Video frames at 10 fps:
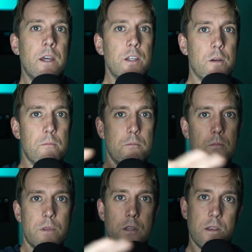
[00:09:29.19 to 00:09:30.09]
to
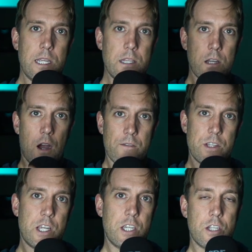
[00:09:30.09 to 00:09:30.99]
lead the
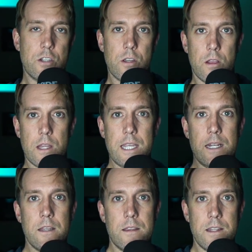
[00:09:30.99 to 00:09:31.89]
conversation, to
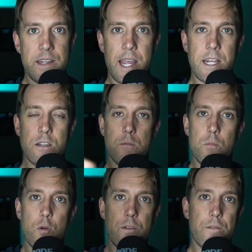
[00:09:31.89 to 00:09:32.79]
lead the date, to
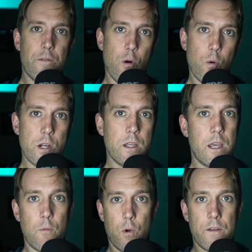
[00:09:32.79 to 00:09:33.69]
move it forward
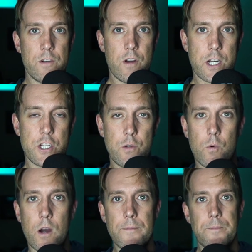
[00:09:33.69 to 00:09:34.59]
in whatever direction you
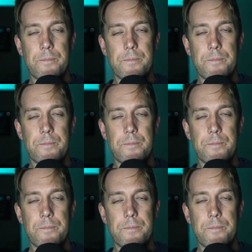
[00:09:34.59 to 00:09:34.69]
want.